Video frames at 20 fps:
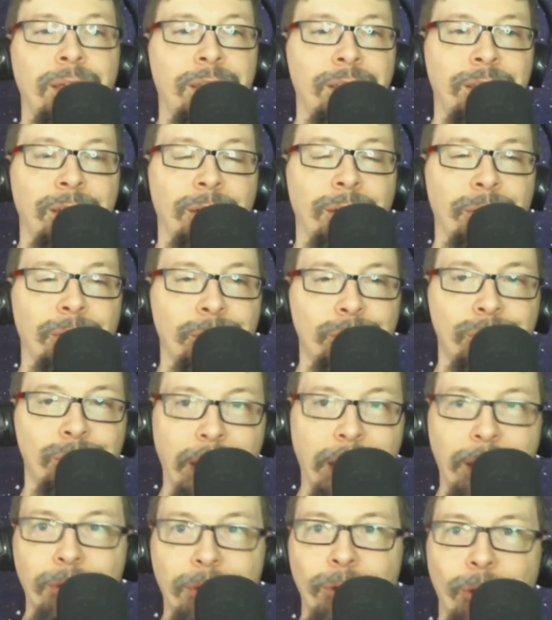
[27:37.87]

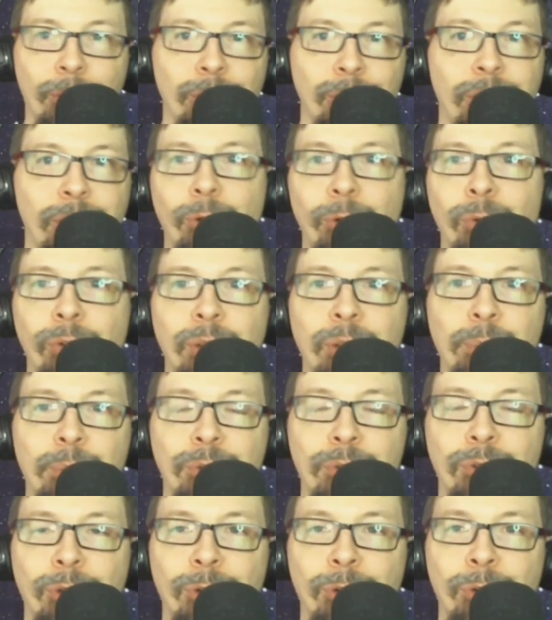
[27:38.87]
Download the old
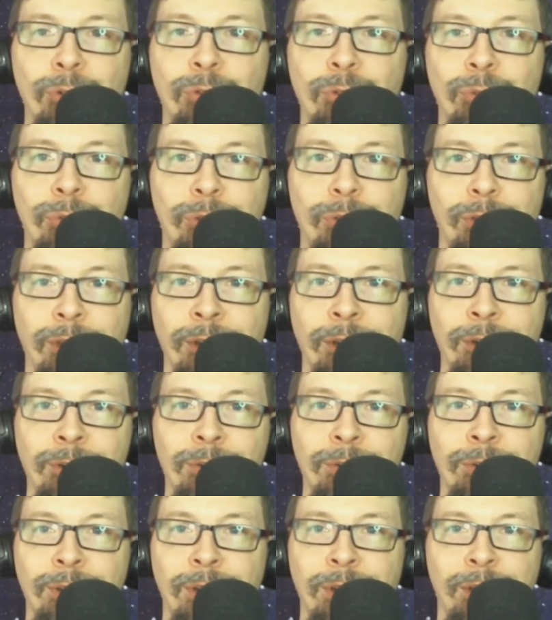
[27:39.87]
episodes,
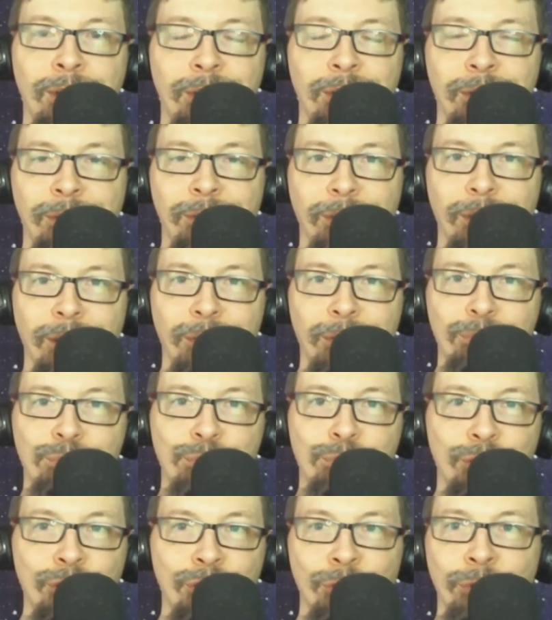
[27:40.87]
and
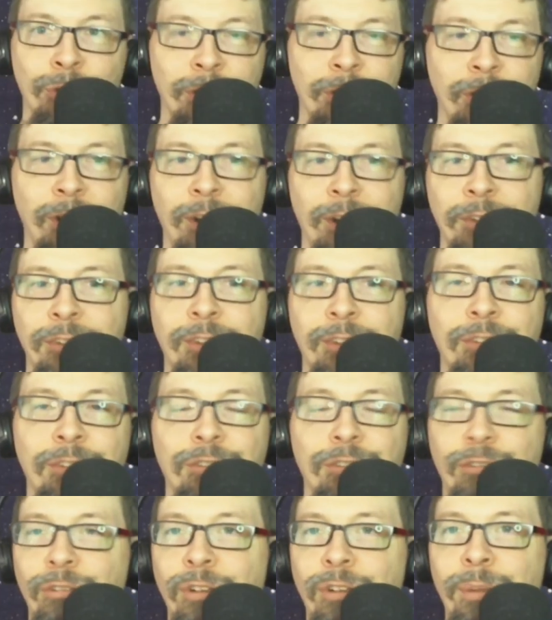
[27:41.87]
put those on constant
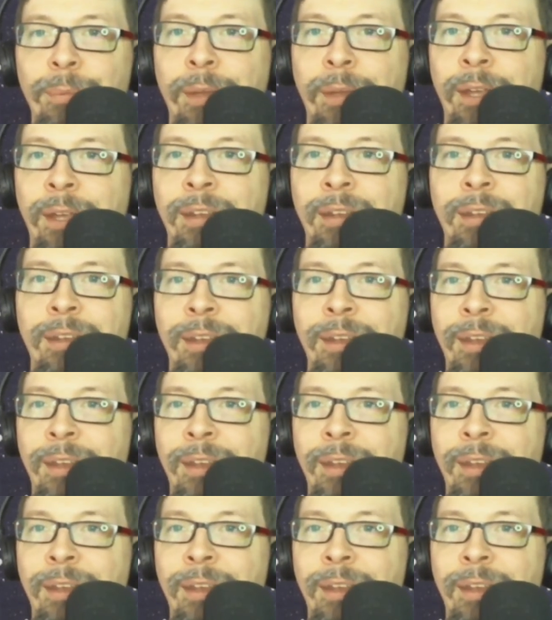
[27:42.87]
streaming,